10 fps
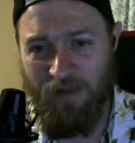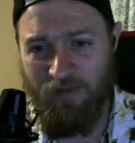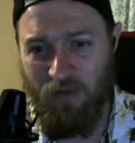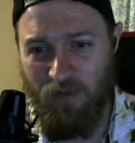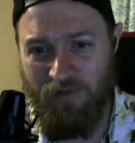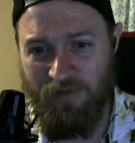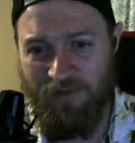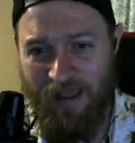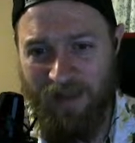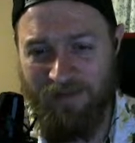So if this
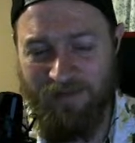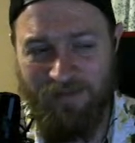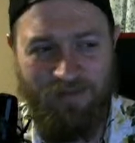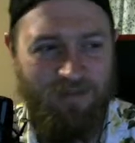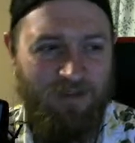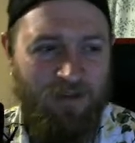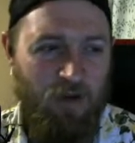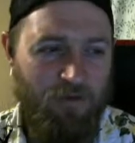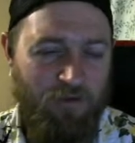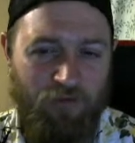takes,
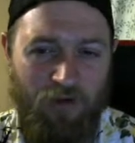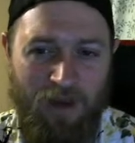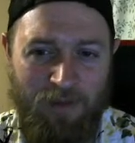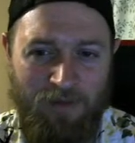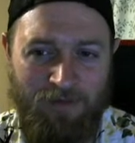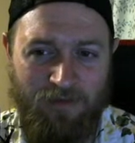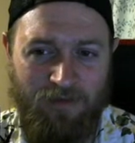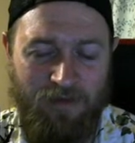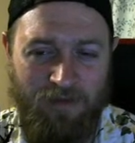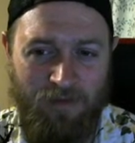if a frame is
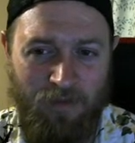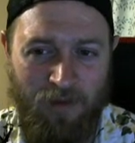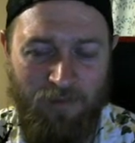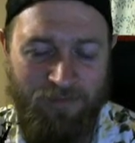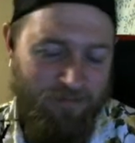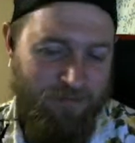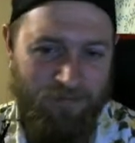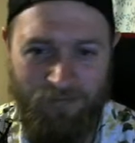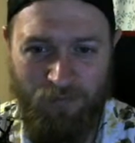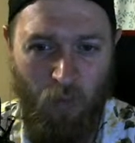
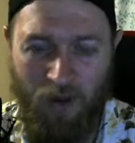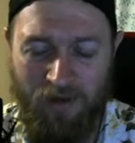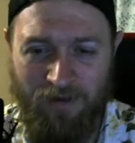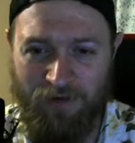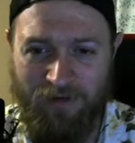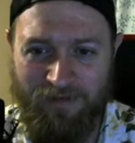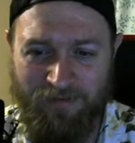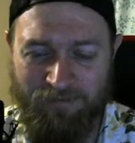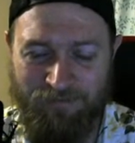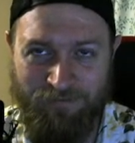1 every,
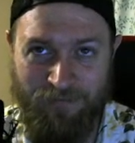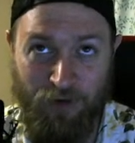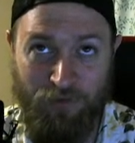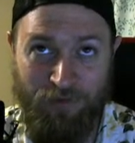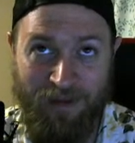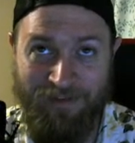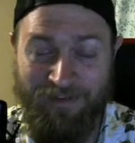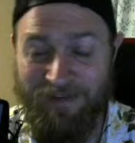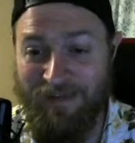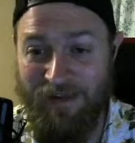or like
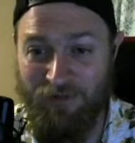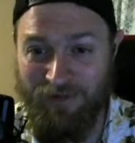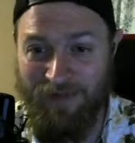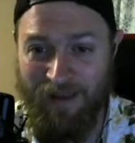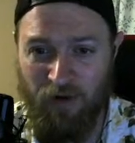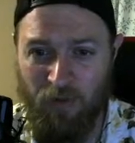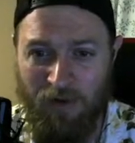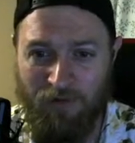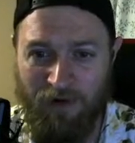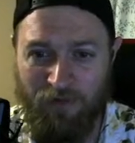60 every second or
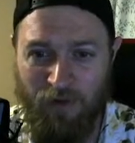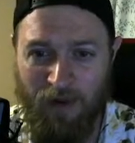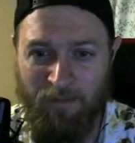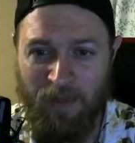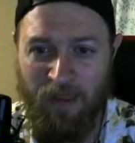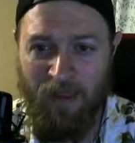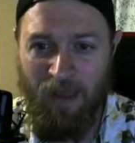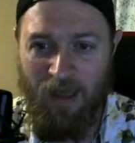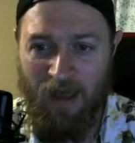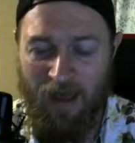whatever it is, right?
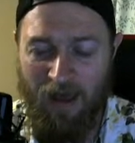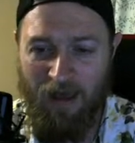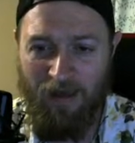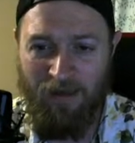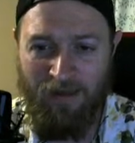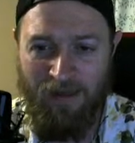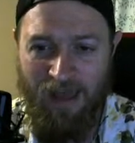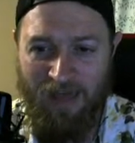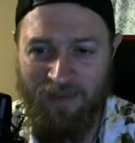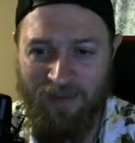
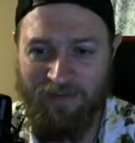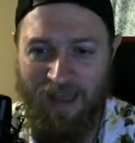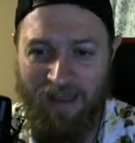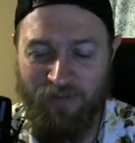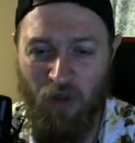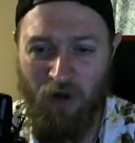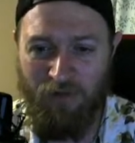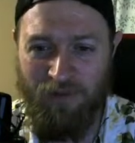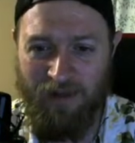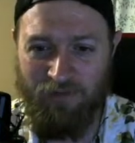And this takes
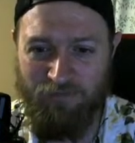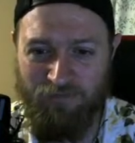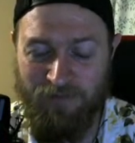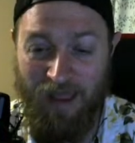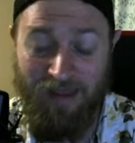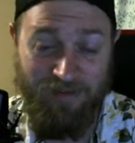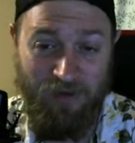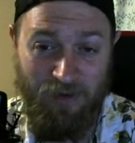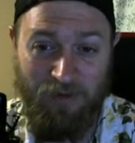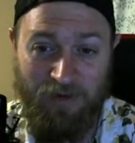longer than that to
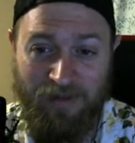execute,